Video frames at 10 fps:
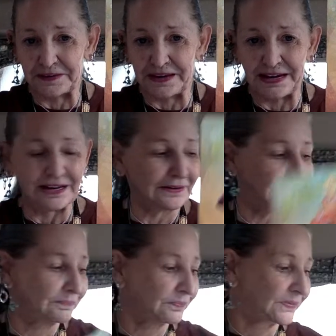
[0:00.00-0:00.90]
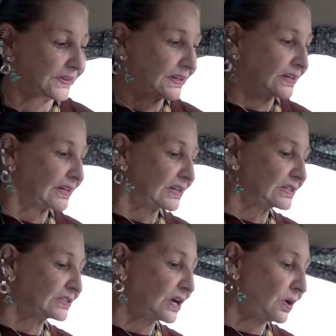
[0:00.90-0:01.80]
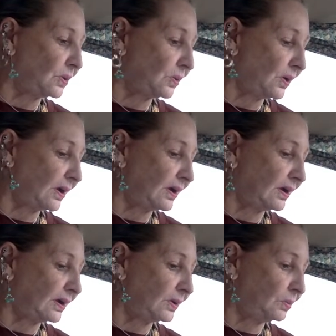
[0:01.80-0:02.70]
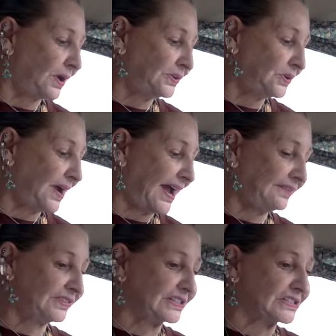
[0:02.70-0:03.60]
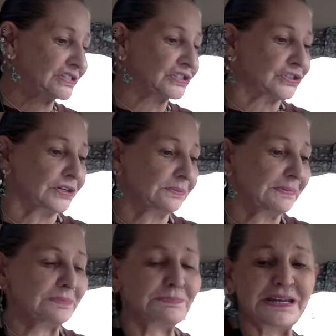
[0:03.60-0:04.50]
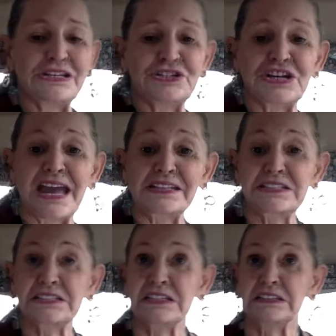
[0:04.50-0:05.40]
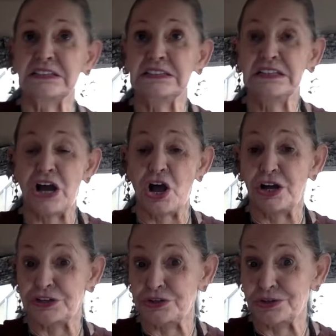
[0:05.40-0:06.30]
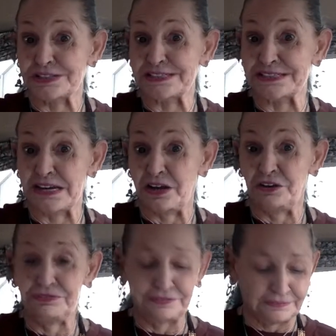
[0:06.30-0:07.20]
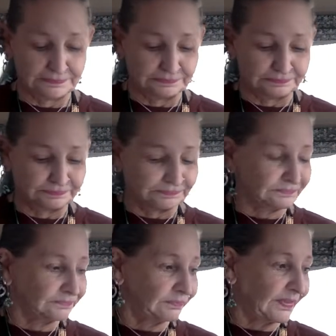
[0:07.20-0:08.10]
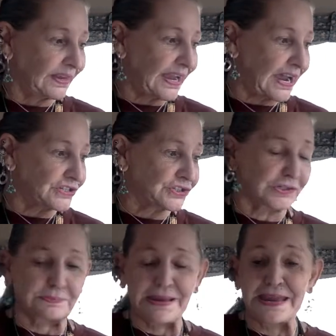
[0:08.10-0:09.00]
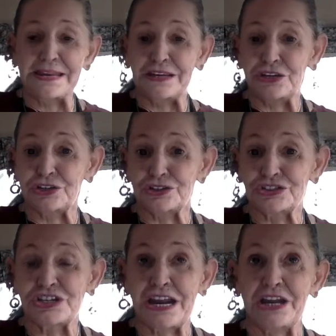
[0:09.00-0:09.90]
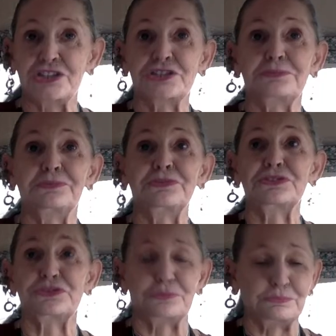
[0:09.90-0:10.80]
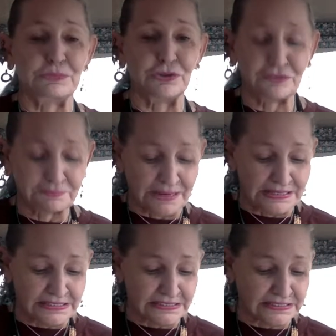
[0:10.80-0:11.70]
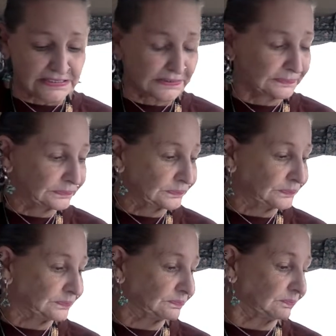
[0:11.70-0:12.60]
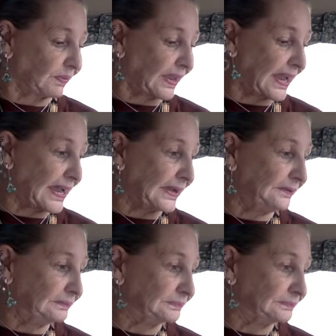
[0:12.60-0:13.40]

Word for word: Okay. So when you have the discernment, be gentle on yourself as you're making your changes, your movements. Okay.